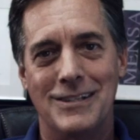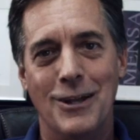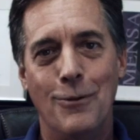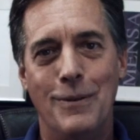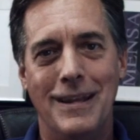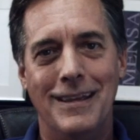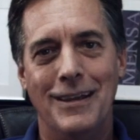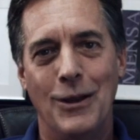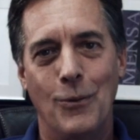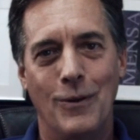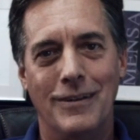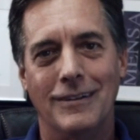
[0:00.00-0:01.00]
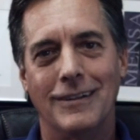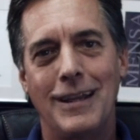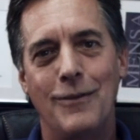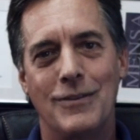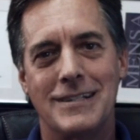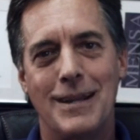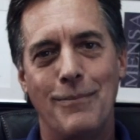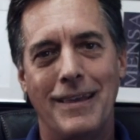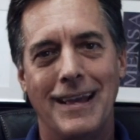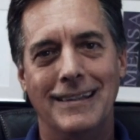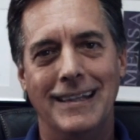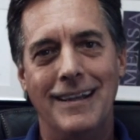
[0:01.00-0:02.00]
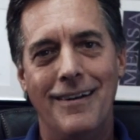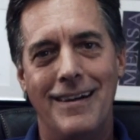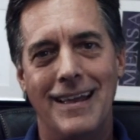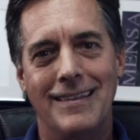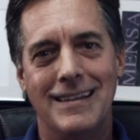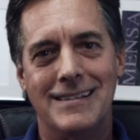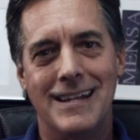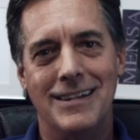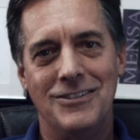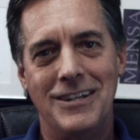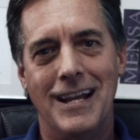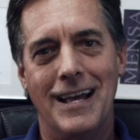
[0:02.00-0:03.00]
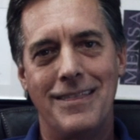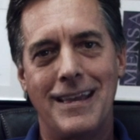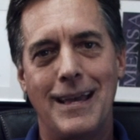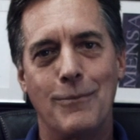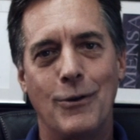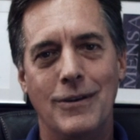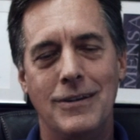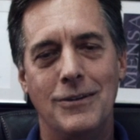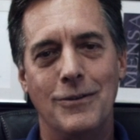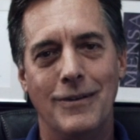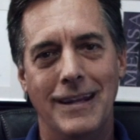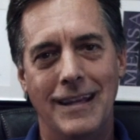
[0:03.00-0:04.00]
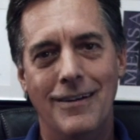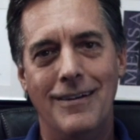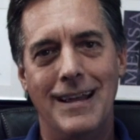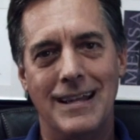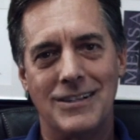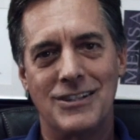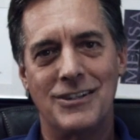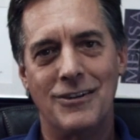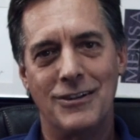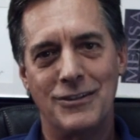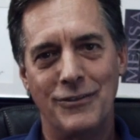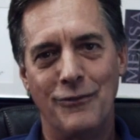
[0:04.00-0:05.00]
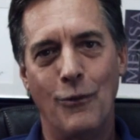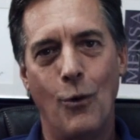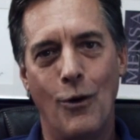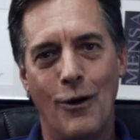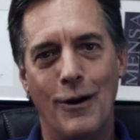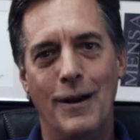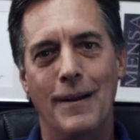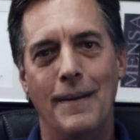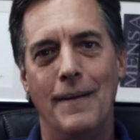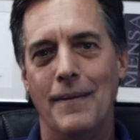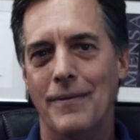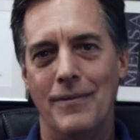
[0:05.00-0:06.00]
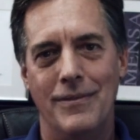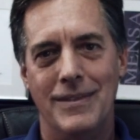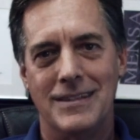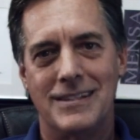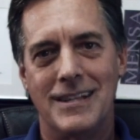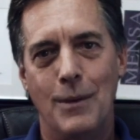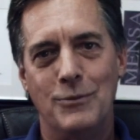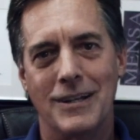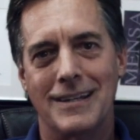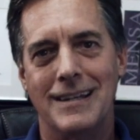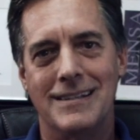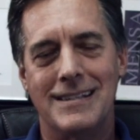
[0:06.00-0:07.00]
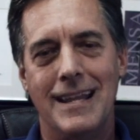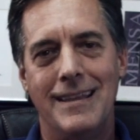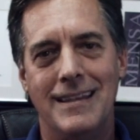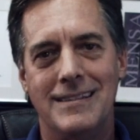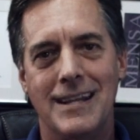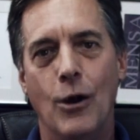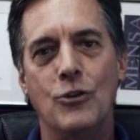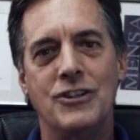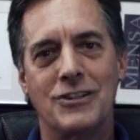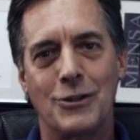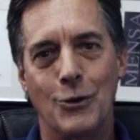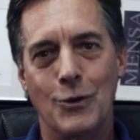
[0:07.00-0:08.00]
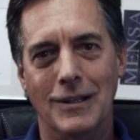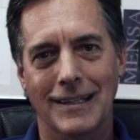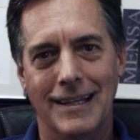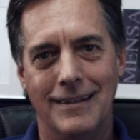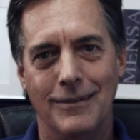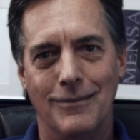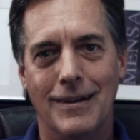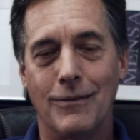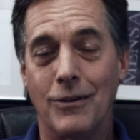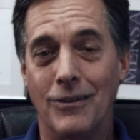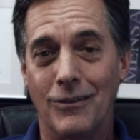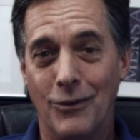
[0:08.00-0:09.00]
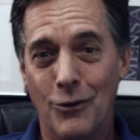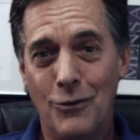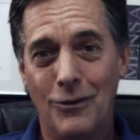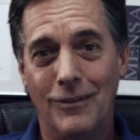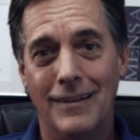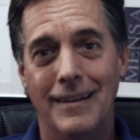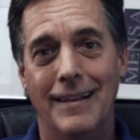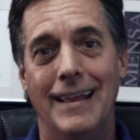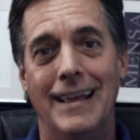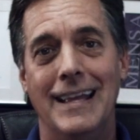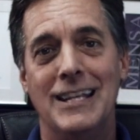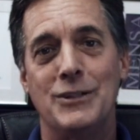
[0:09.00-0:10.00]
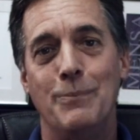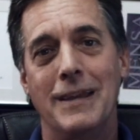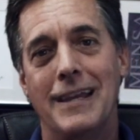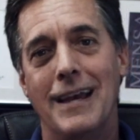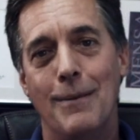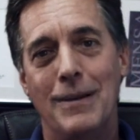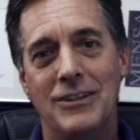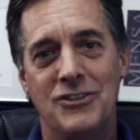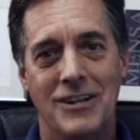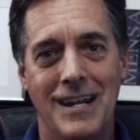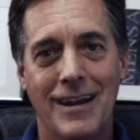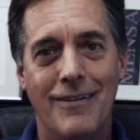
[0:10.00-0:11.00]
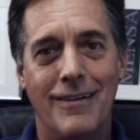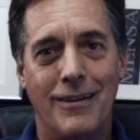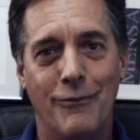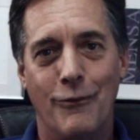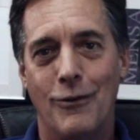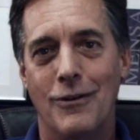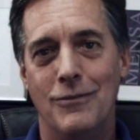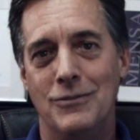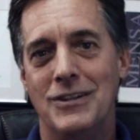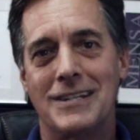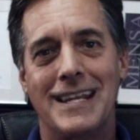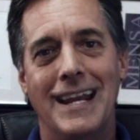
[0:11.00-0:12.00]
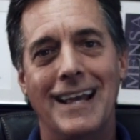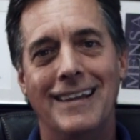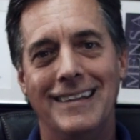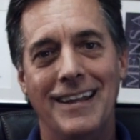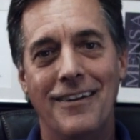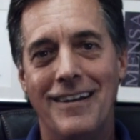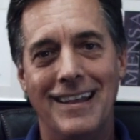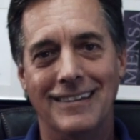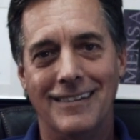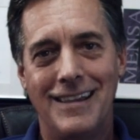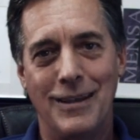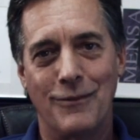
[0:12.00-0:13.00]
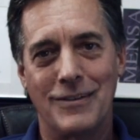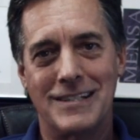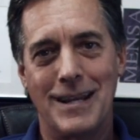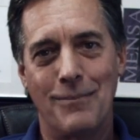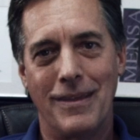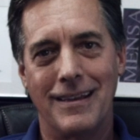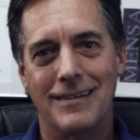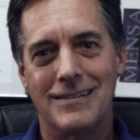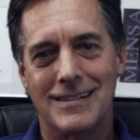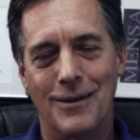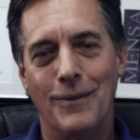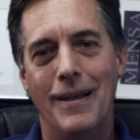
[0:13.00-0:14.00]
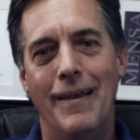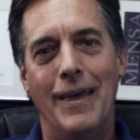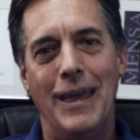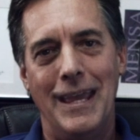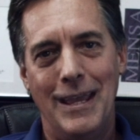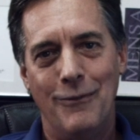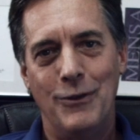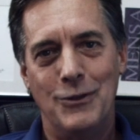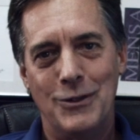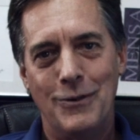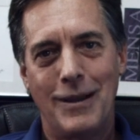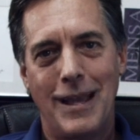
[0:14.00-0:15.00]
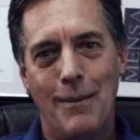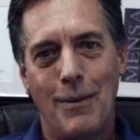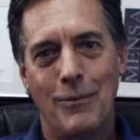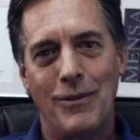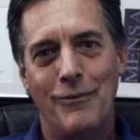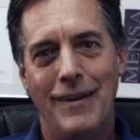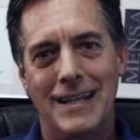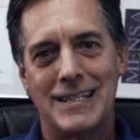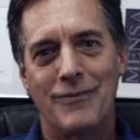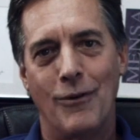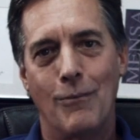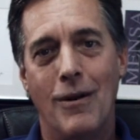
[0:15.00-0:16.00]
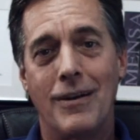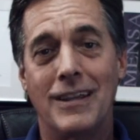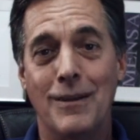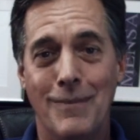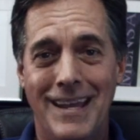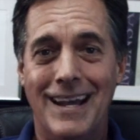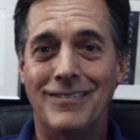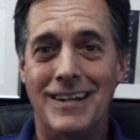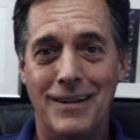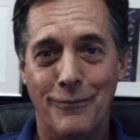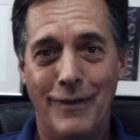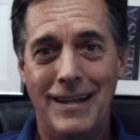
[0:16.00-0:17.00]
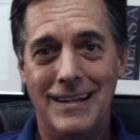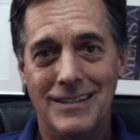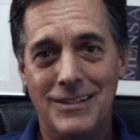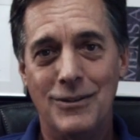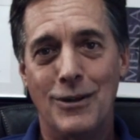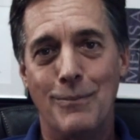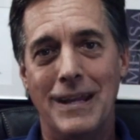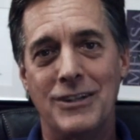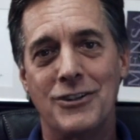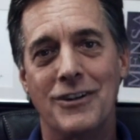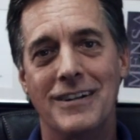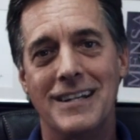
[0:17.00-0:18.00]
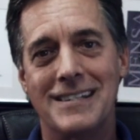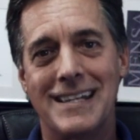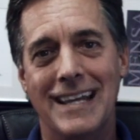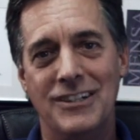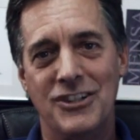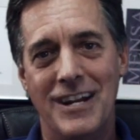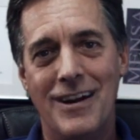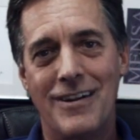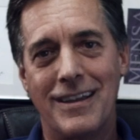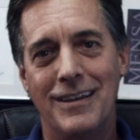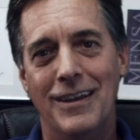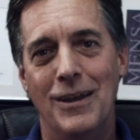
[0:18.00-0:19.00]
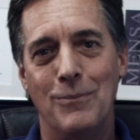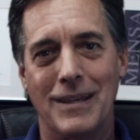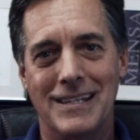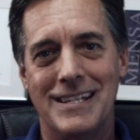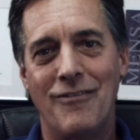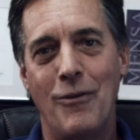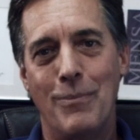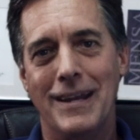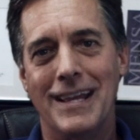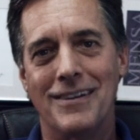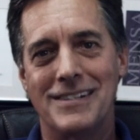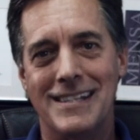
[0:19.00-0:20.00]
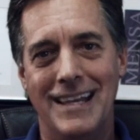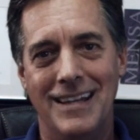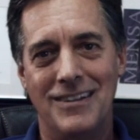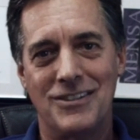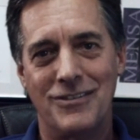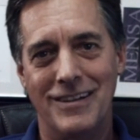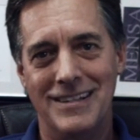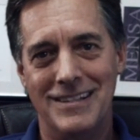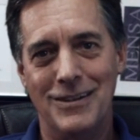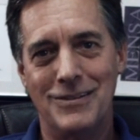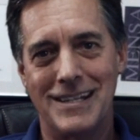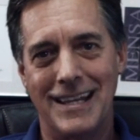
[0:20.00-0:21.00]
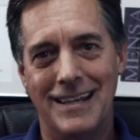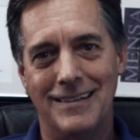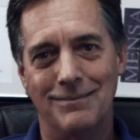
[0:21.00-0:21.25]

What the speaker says: nobody, when they're looking for something on the internet, they say, gee, I think I'm going to do an internet search for this subject. Instead, they say, oh, just Google it. Well, Google is becoming generic for just getting on the internet and looking for something. So if you do come up with a fanciful mark, you may have to defend it too to make sure it doesn't get generic, because everybody else in the industry is using it.